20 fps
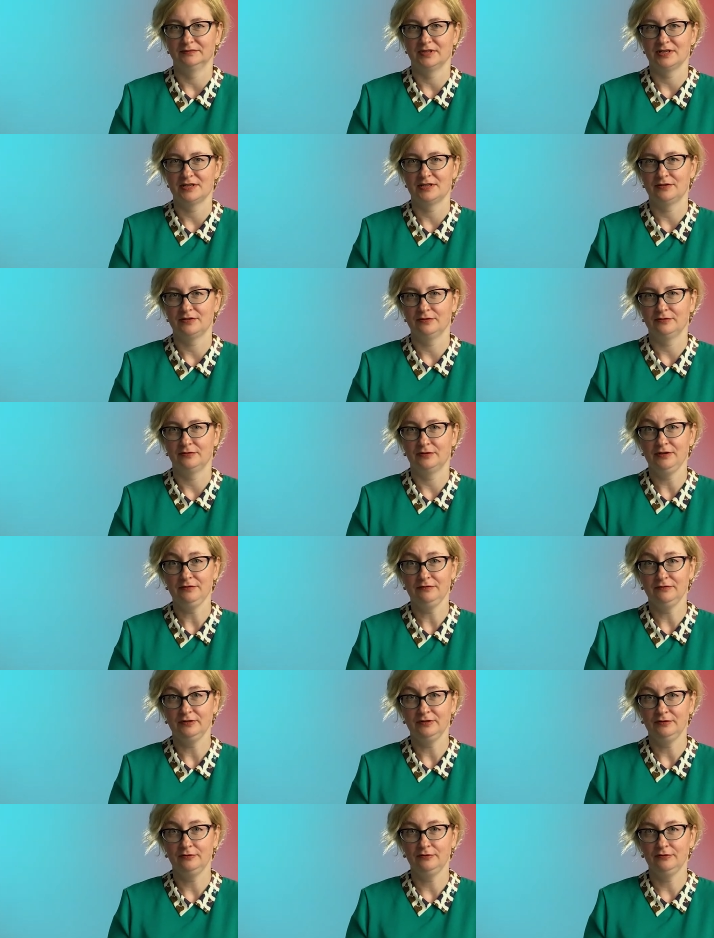So
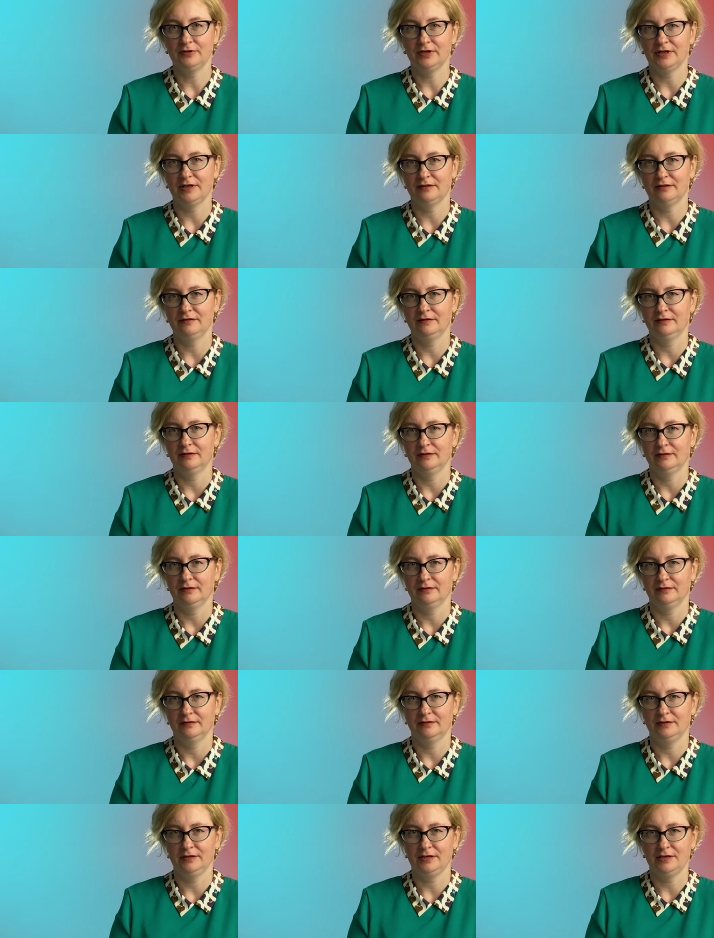if we look at
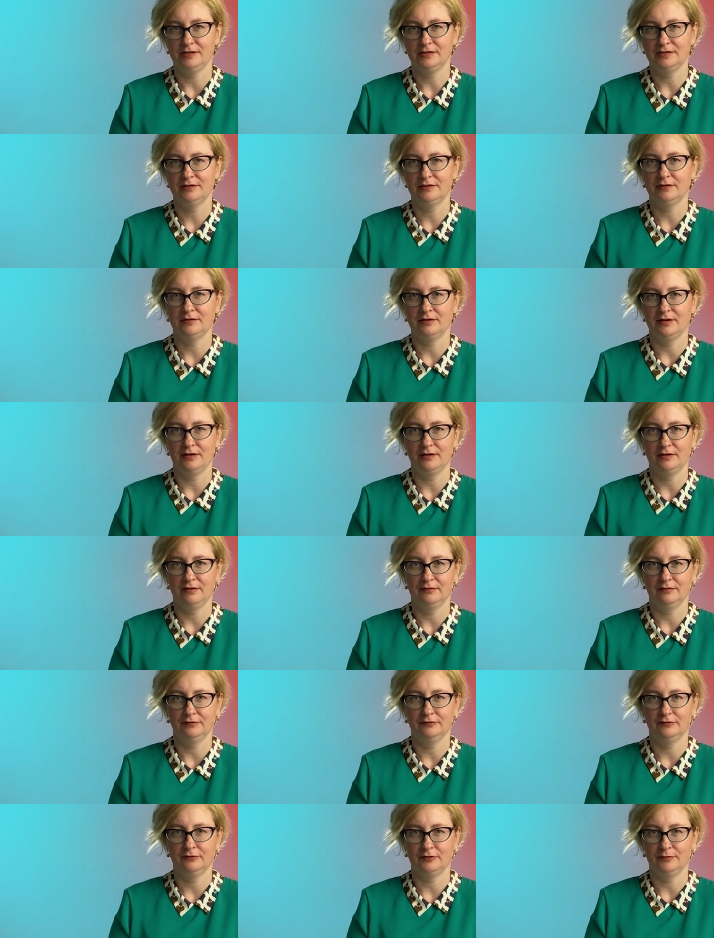the history
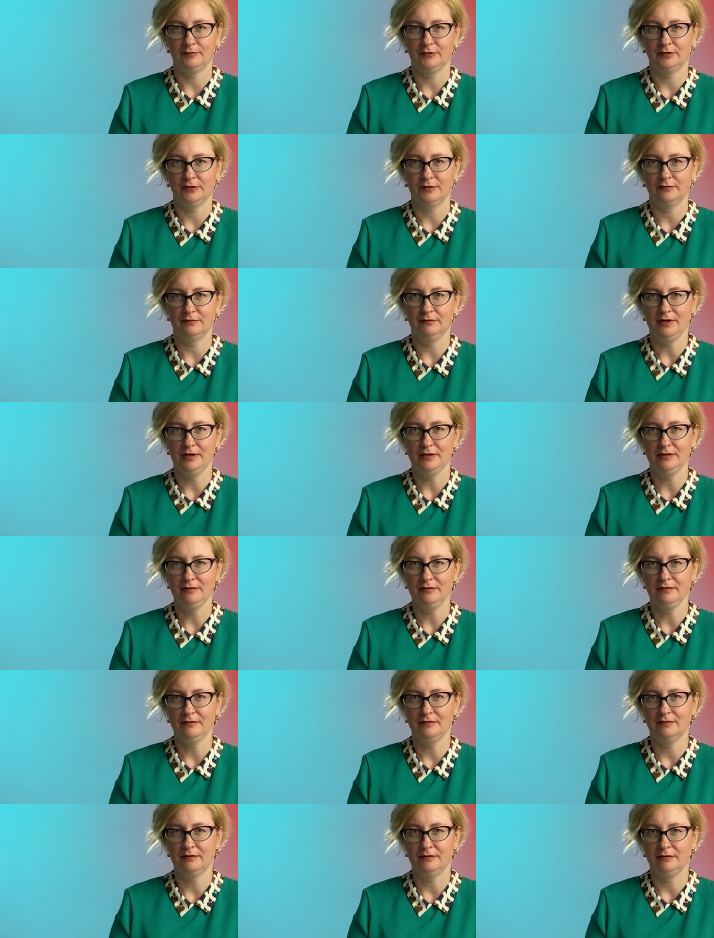of Formula
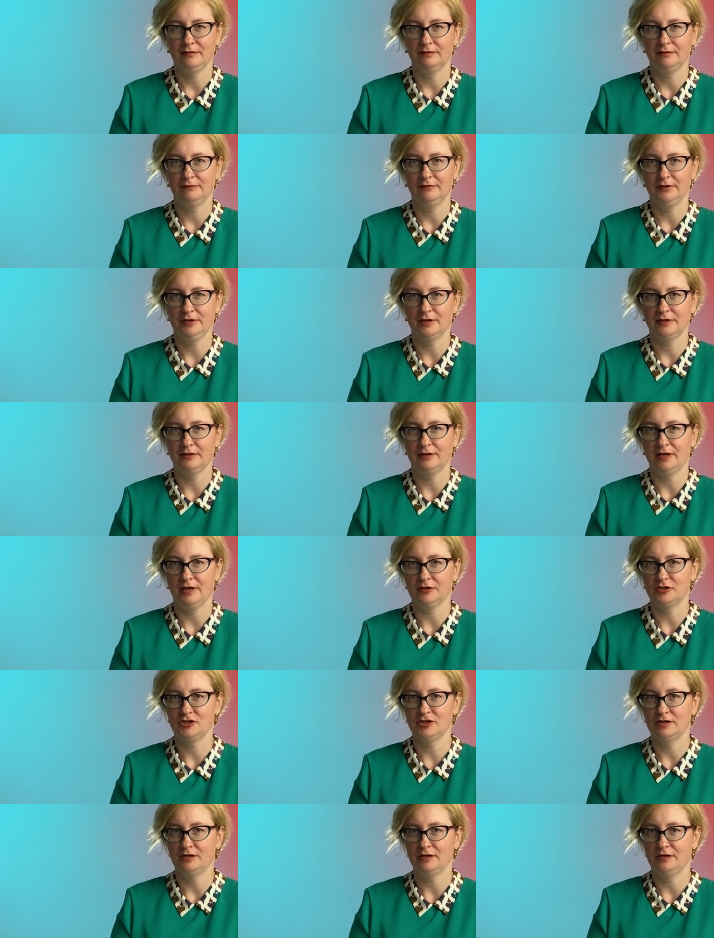One, we can
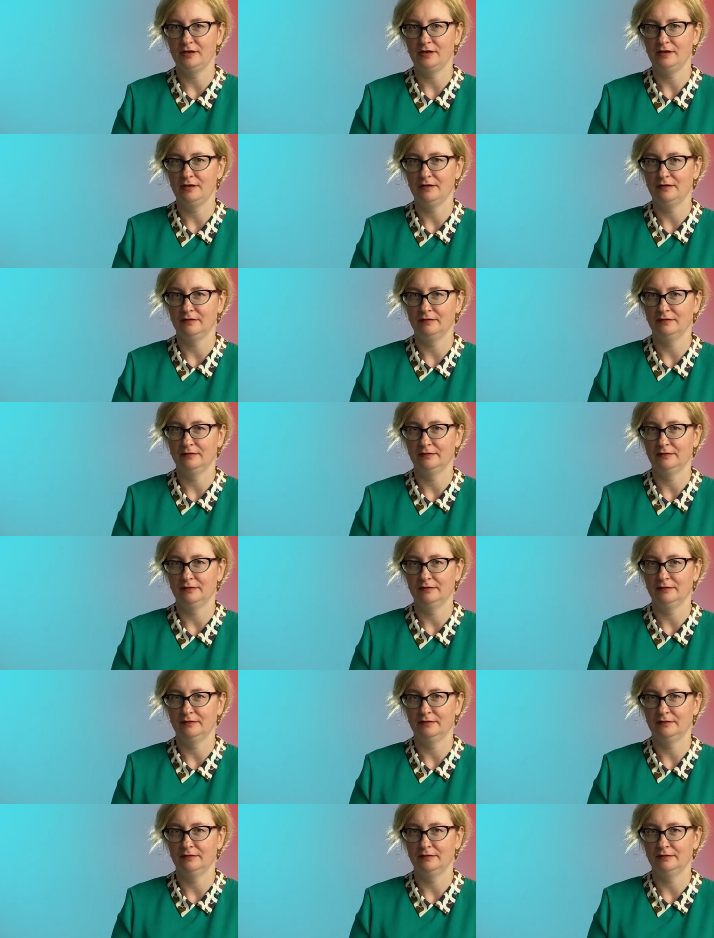actually